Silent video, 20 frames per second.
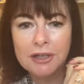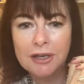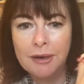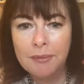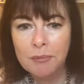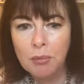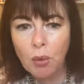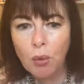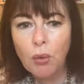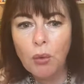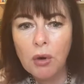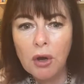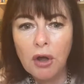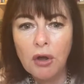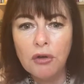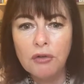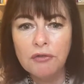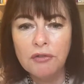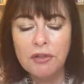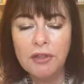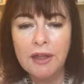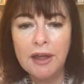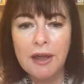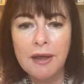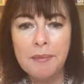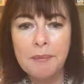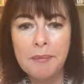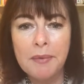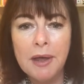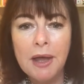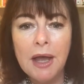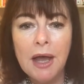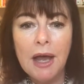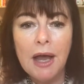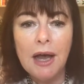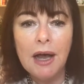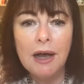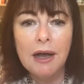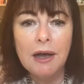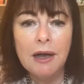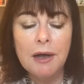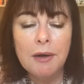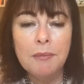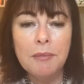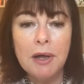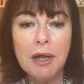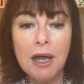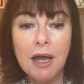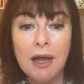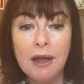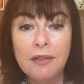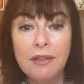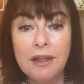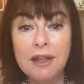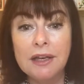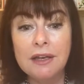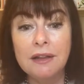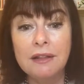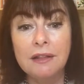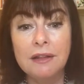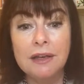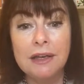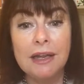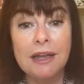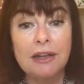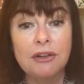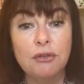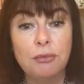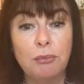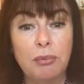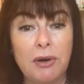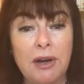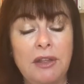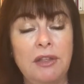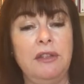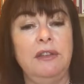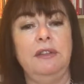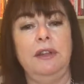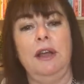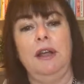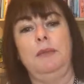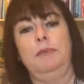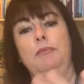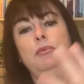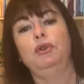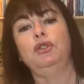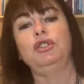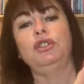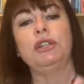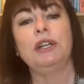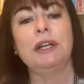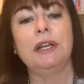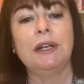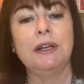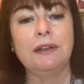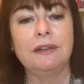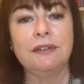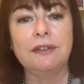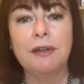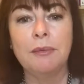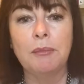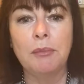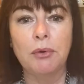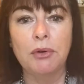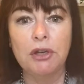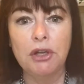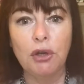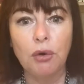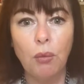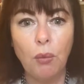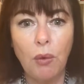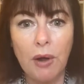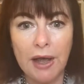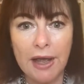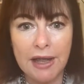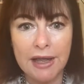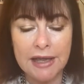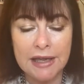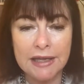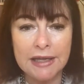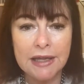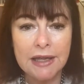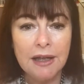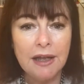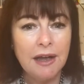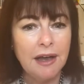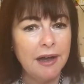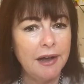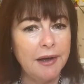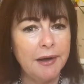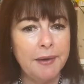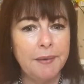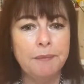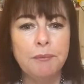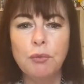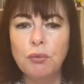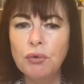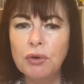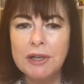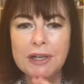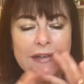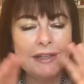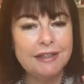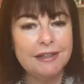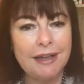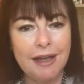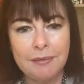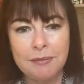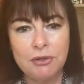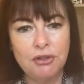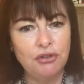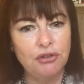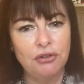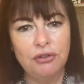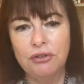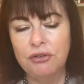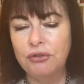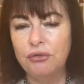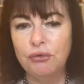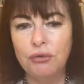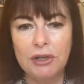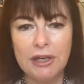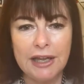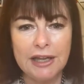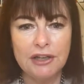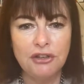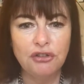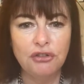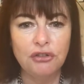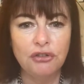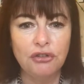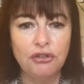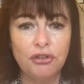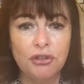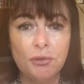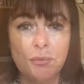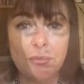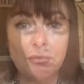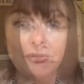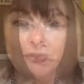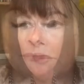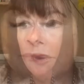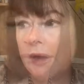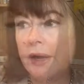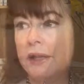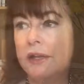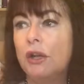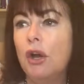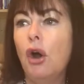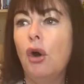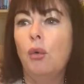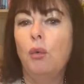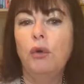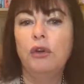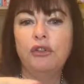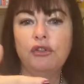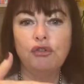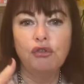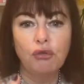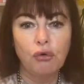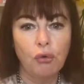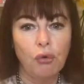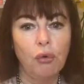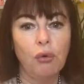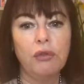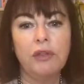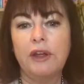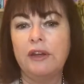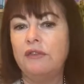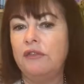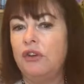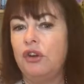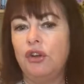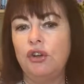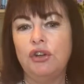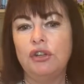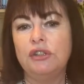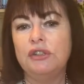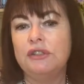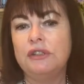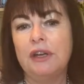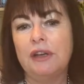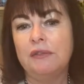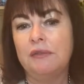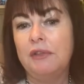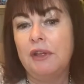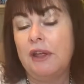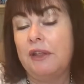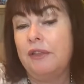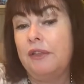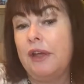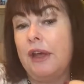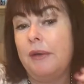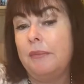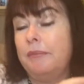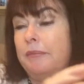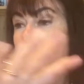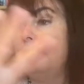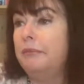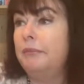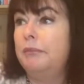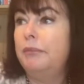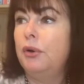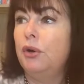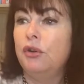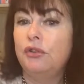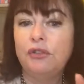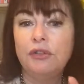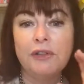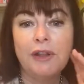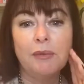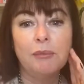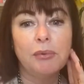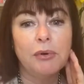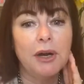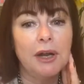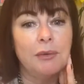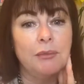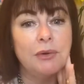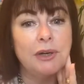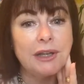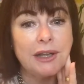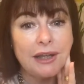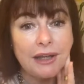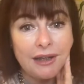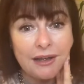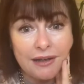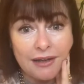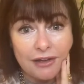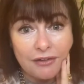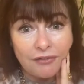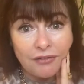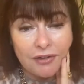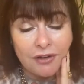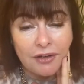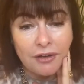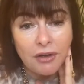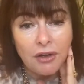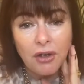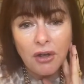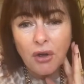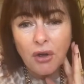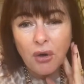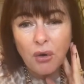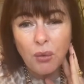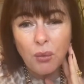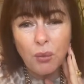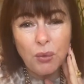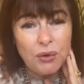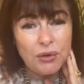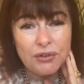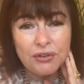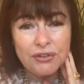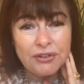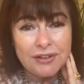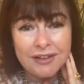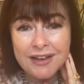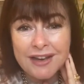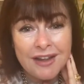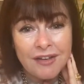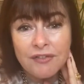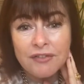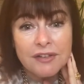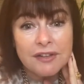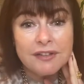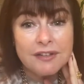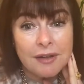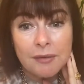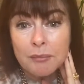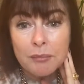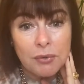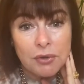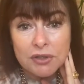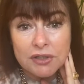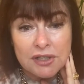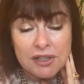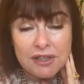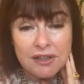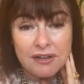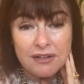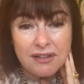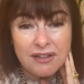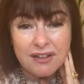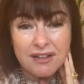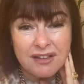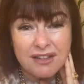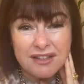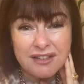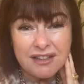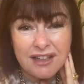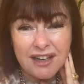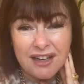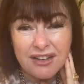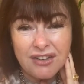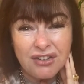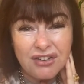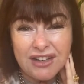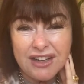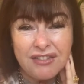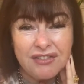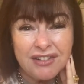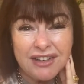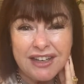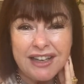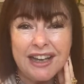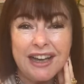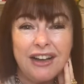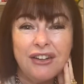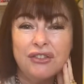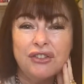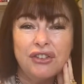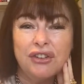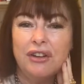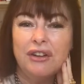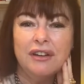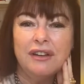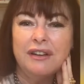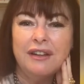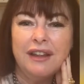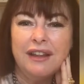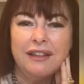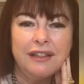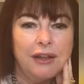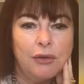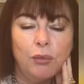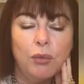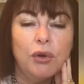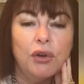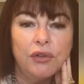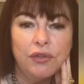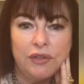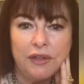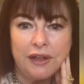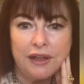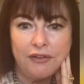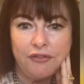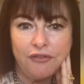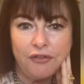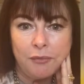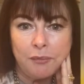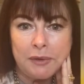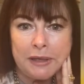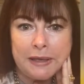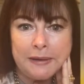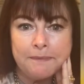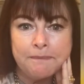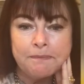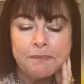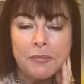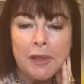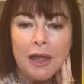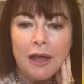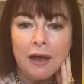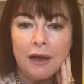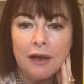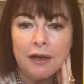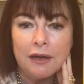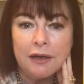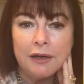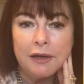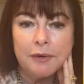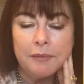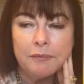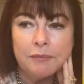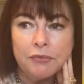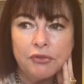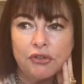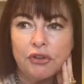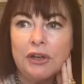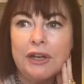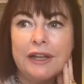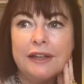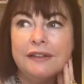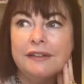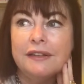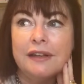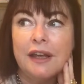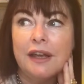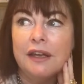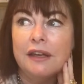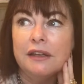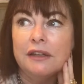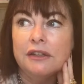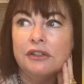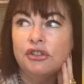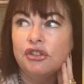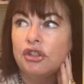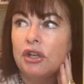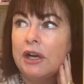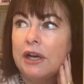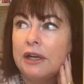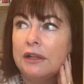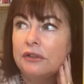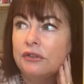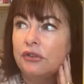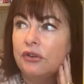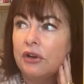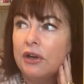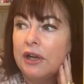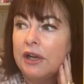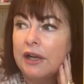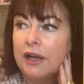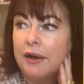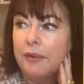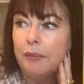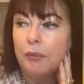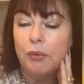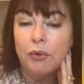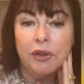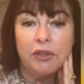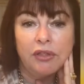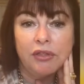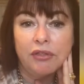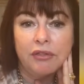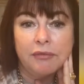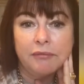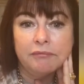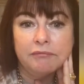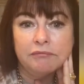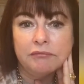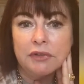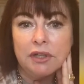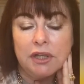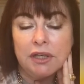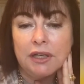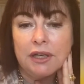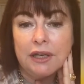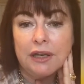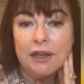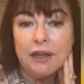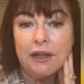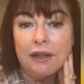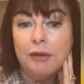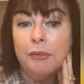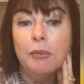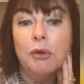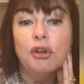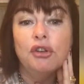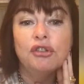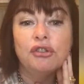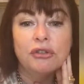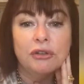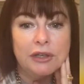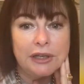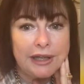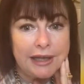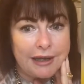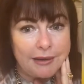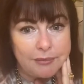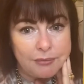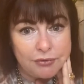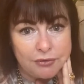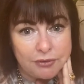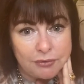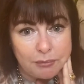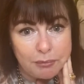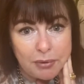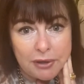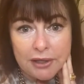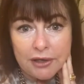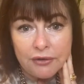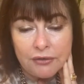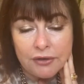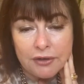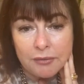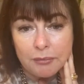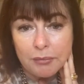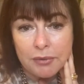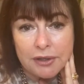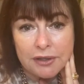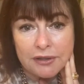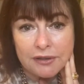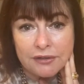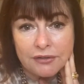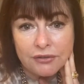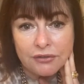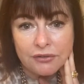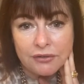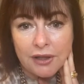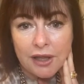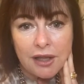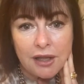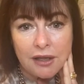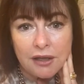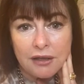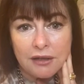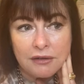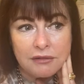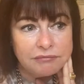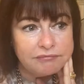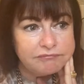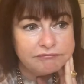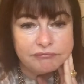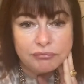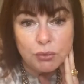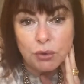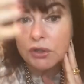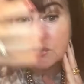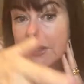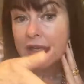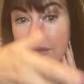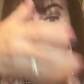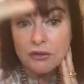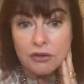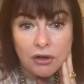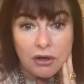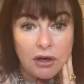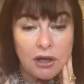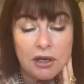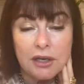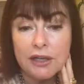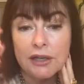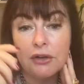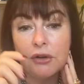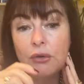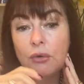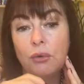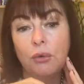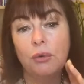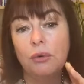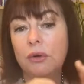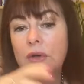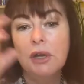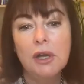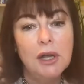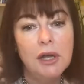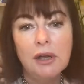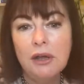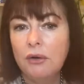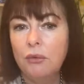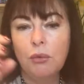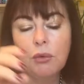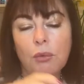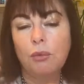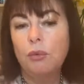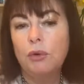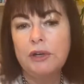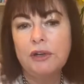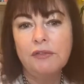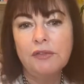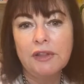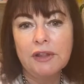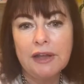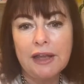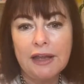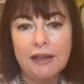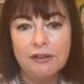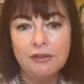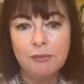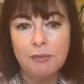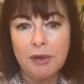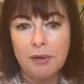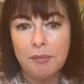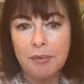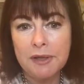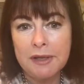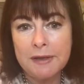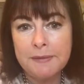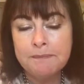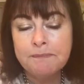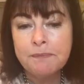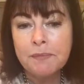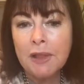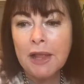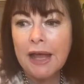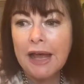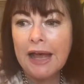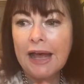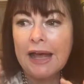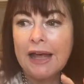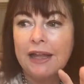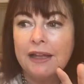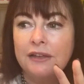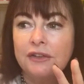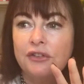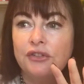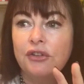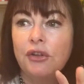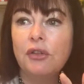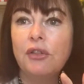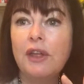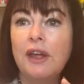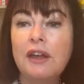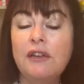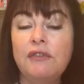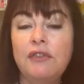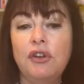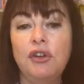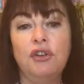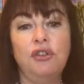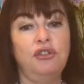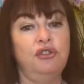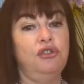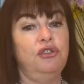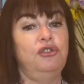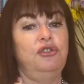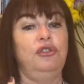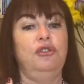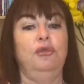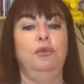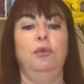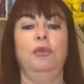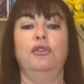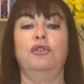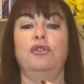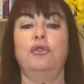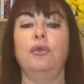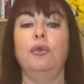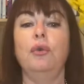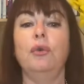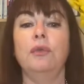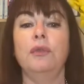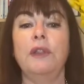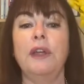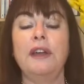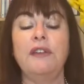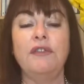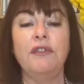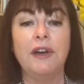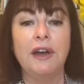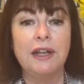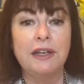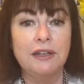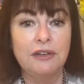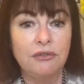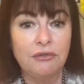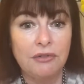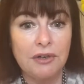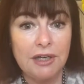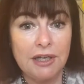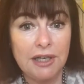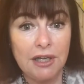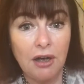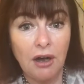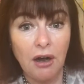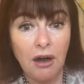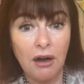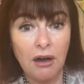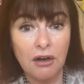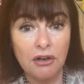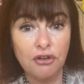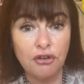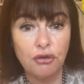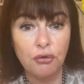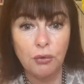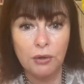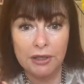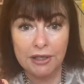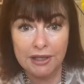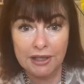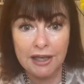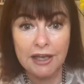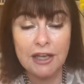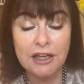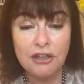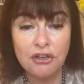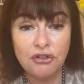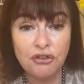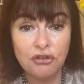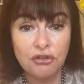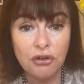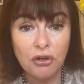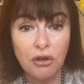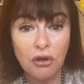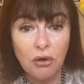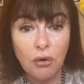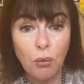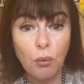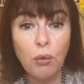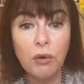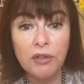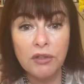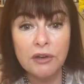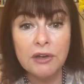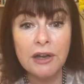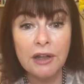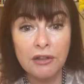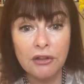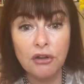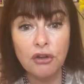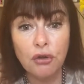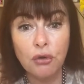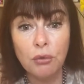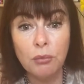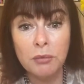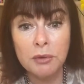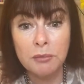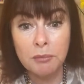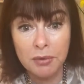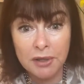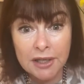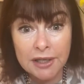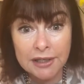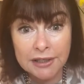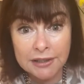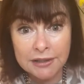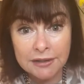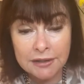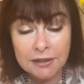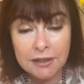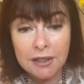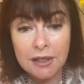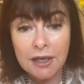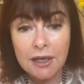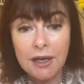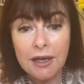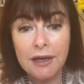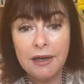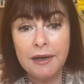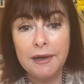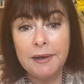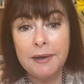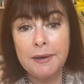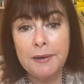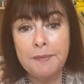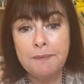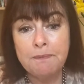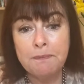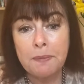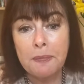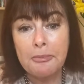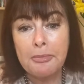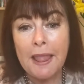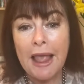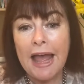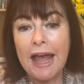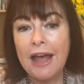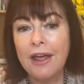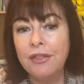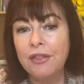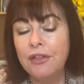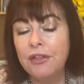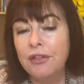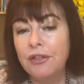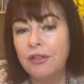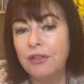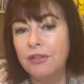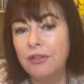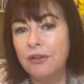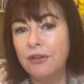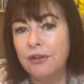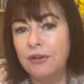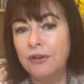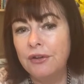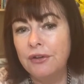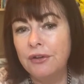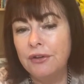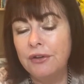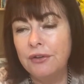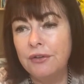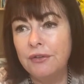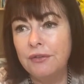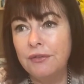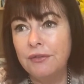I'm all over them, and then in the next breath it's like pushing somebody away. Really damages relationships. Might withdraw. They've learned that person, that primary caregiver, was never somebody that I could ever count on. They weren't there for me. So let's say a child growing up with an emotionally absent parent because they were an alcoholic or whatever the case may be, and so they've learned to just withdraw, and they find it really hard to engage with another human being. And the